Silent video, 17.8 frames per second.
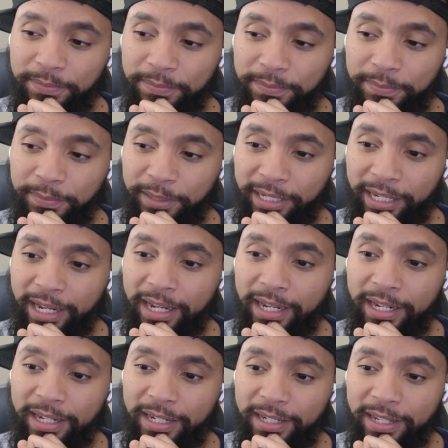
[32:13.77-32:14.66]
But
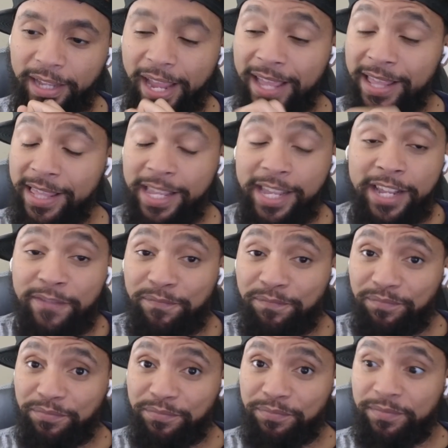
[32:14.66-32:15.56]
yeah, and then
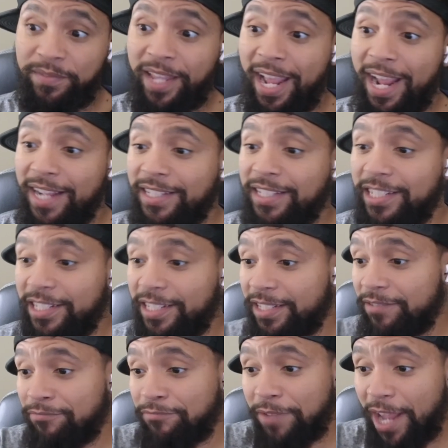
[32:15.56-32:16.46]

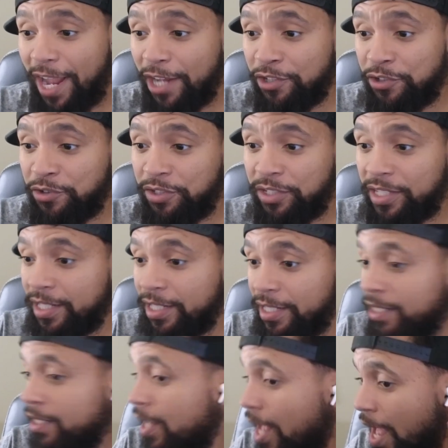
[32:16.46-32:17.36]
Nancy, as you
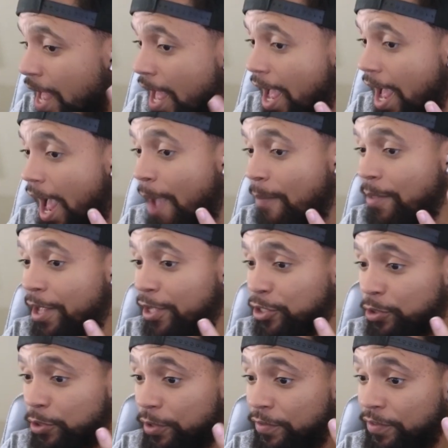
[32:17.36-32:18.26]
see, I'm not
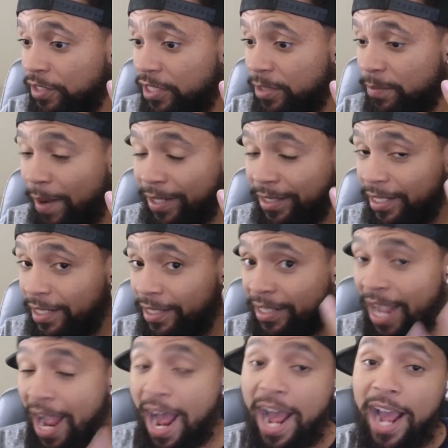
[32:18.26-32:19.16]
sure if she's about to
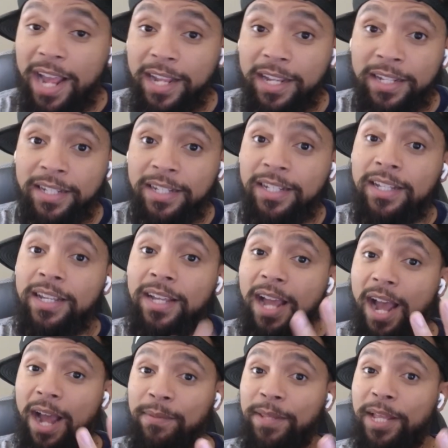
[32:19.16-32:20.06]
die.
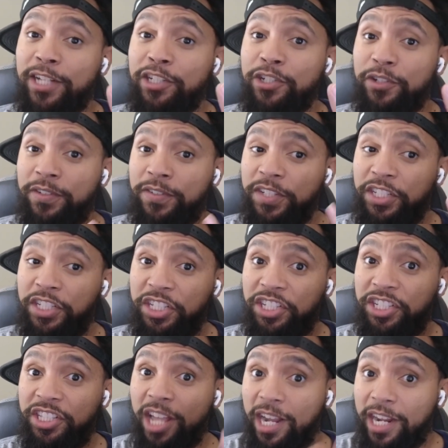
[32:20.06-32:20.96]
I'm not sure if she's
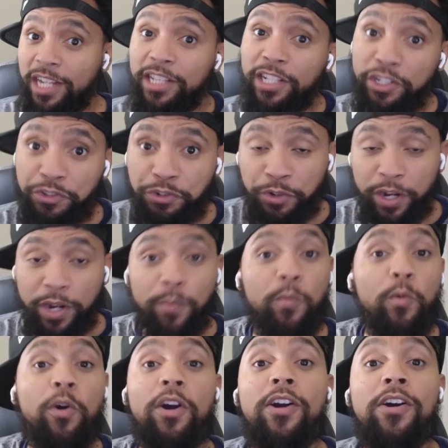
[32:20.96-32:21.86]
just stuck in the dream
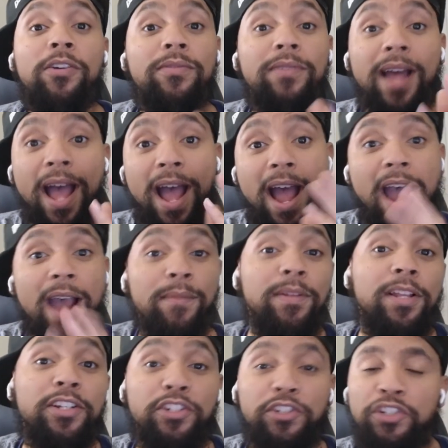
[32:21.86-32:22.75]
world. I'm
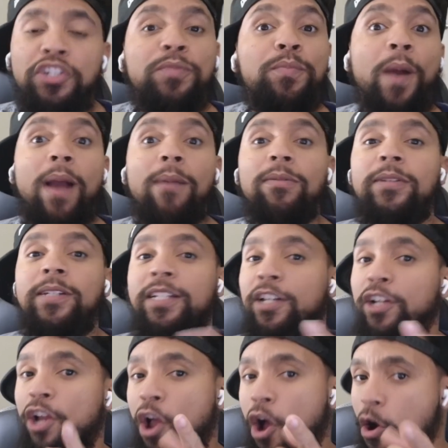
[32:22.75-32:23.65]
not sure. She's probably in
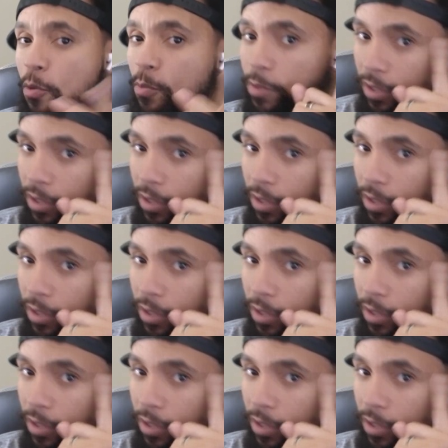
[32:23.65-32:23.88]
a coma.